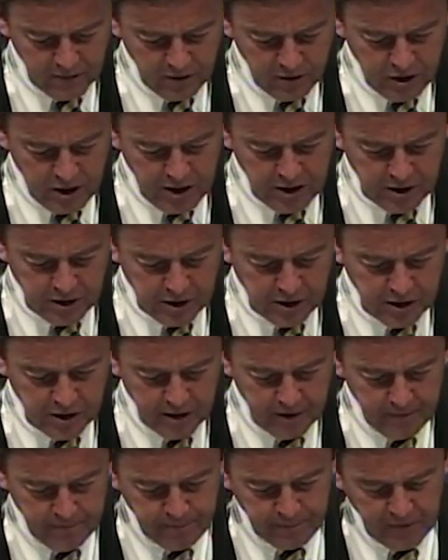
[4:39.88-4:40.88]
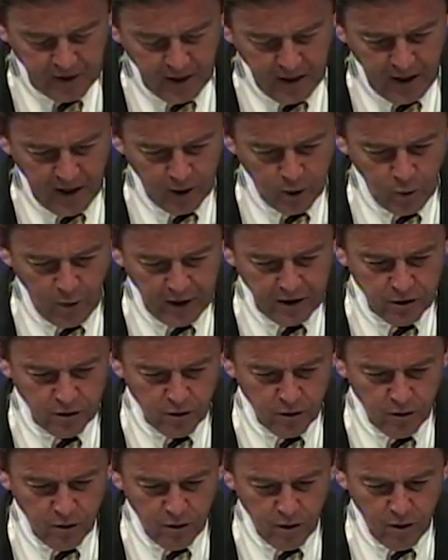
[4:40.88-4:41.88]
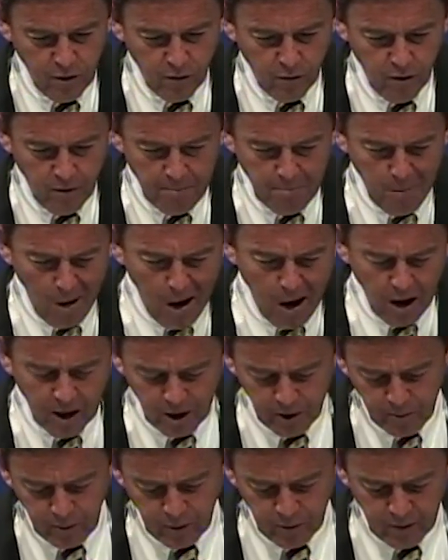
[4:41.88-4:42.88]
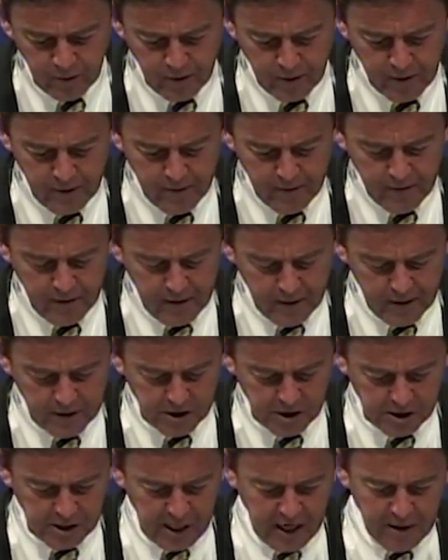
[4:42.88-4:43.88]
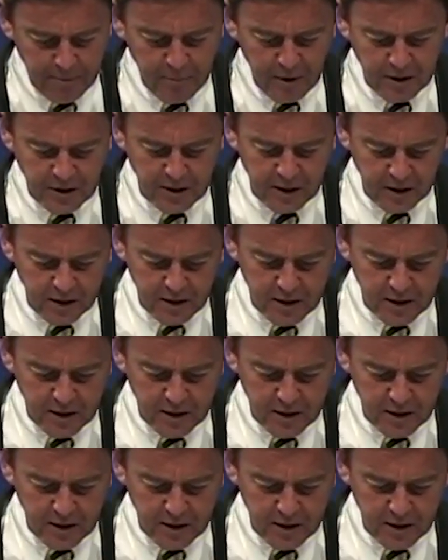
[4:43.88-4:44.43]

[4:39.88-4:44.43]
Jesus, in a quite remarkable uh, statement,